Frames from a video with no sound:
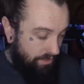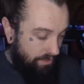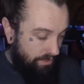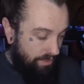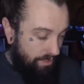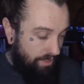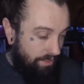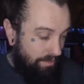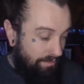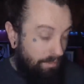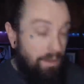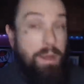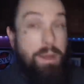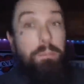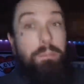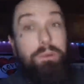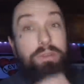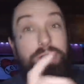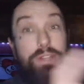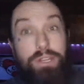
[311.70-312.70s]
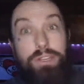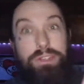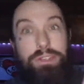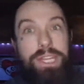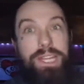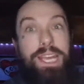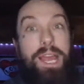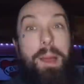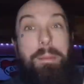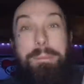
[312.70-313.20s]
But the other good
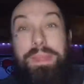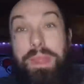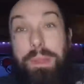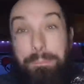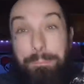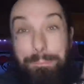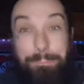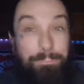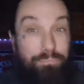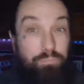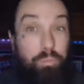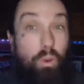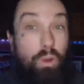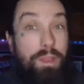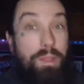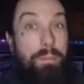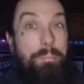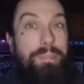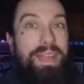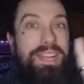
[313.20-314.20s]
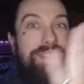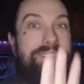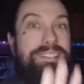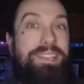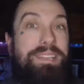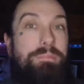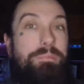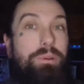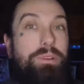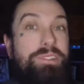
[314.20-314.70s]
thing, I mean, one of the main
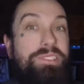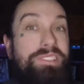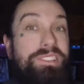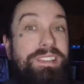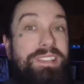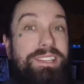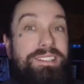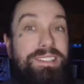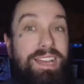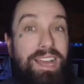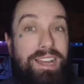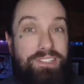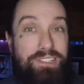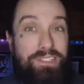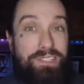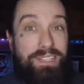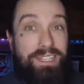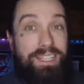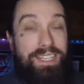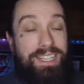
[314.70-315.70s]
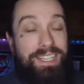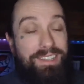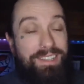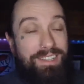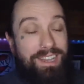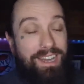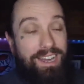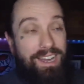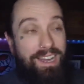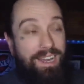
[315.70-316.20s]
selling points to this, actually,
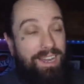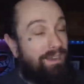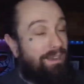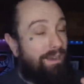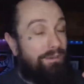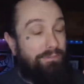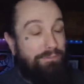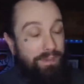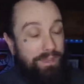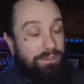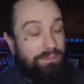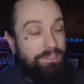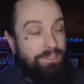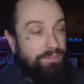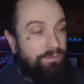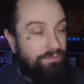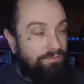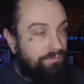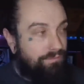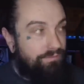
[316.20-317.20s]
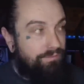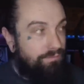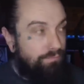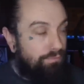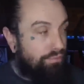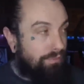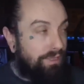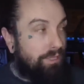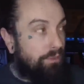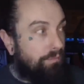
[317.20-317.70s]
that I failed to
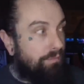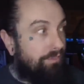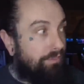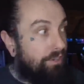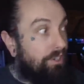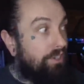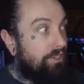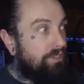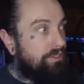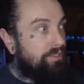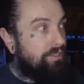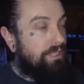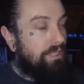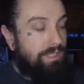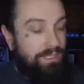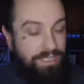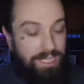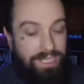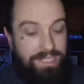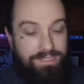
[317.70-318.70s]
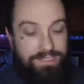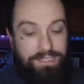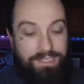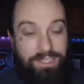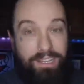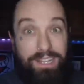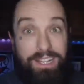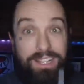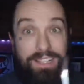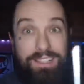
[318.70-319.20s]
bring up first, is
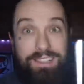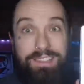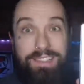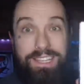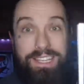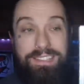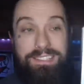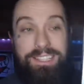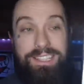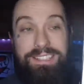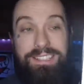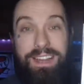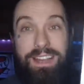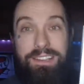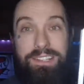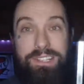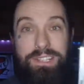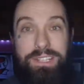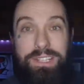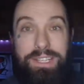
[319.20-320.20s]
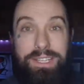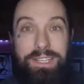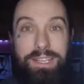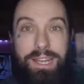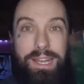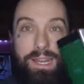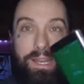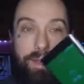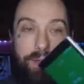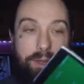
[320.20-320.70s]
that this is actually
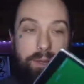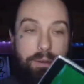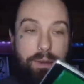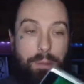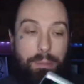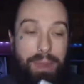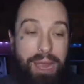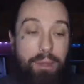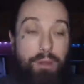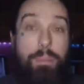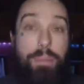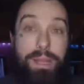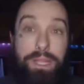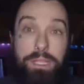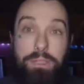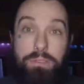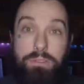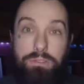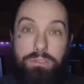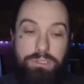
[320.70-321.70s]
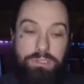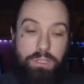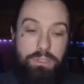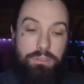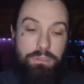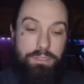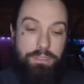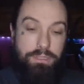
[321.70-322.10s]
a power bank also.